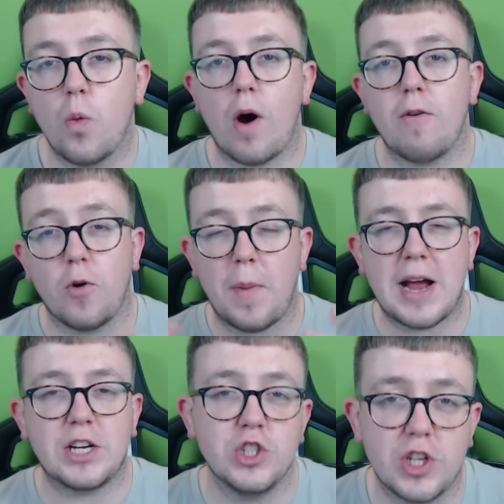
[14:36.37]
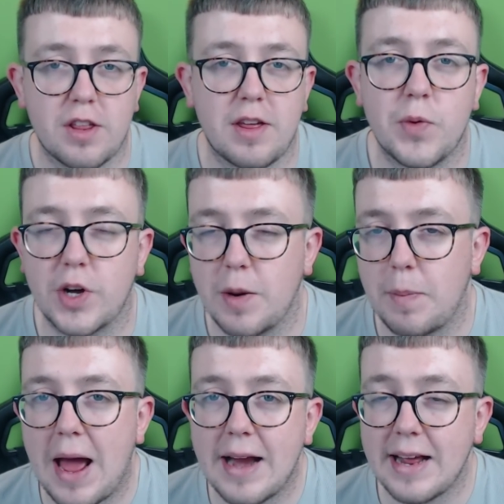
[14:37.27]
What formation do you think we're going to
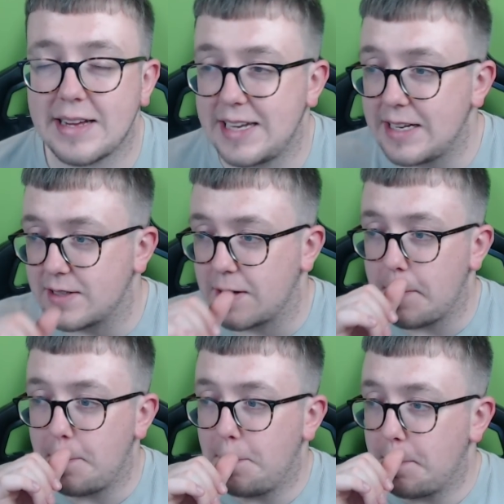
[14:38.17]
play next season?